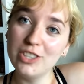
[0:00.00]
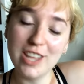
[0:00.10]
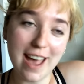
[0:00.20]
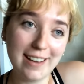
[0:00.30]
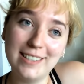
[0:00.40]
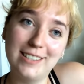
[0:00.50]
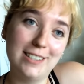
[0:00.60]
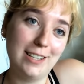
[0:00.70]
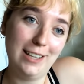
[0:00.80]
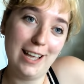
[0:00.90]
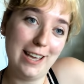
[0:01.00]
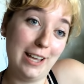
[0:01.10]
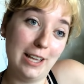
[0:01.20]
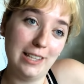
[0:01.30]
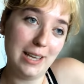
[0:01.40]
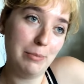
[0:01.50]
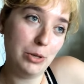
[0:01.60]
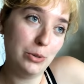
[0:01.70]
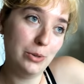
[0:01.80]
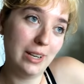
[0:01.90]
NEX7 like
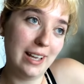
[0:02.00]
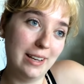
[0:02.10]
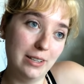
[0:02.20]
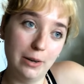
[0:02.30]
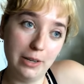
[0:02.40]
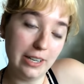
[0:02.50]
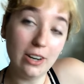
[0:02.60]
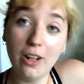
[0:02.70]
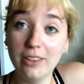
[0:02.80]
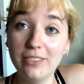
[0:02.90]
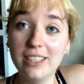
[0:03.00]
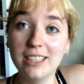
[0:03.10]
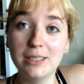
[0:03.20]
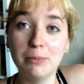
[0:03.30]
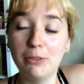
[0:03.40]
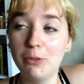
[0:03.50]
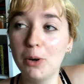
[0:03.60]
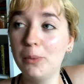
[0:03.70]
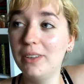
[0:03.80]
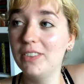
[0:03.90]
debuted and did all of this
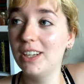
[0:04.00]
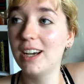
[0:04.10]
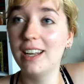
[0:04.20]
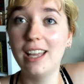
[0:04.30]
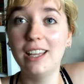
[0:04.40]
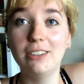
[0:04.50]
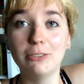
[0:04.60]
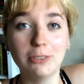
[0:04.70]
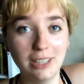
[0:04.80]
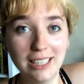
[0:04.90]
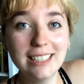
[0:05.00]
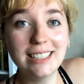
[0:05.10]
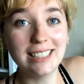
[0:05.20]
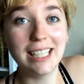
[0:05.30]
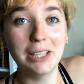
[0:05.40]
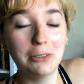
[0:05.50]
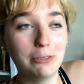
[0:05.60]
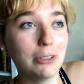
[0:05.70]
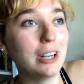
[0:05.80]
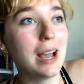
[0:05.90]
before we even got a release date
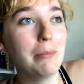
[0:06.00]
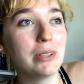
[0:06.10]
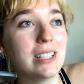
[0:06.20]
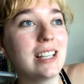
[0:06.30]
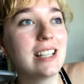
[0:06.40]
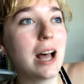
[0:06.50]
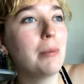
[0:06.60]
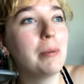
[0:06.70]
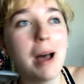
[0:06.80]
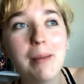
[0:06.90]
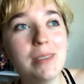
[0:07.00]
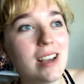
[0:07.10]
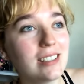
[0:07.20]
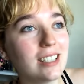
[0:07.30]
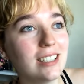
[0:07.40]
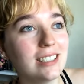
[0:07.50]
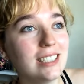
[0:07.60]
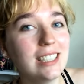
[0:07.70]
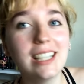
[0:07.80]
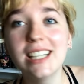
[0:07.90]
for 9%'s album. I'm not
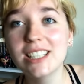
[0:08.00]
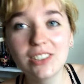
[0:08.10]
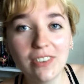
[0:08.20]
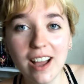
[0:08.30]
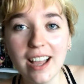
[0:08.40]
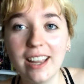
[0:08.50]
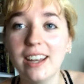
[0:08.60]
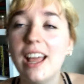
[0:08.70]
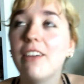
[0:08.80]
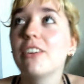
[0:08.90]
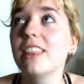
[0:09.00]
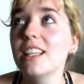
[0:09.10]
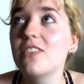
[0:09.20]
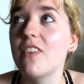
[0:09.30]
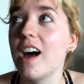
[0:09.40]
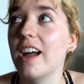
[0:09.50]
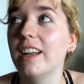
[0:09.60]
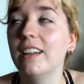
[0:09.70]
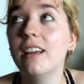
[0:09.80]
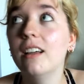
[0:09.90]
salty, it's fine, everything's
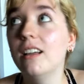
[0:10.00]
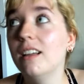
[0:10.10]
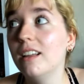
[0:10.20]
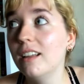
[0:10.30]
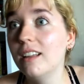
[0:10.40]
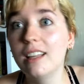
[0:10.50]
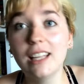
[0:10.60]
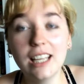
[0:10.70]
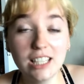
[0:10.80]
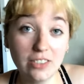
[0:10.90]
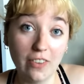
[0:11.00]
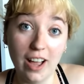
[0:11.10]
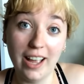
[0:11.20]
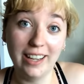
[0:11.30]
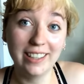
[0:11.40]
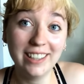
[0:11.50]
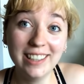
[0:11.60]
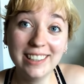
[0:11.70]
fine, it's fine.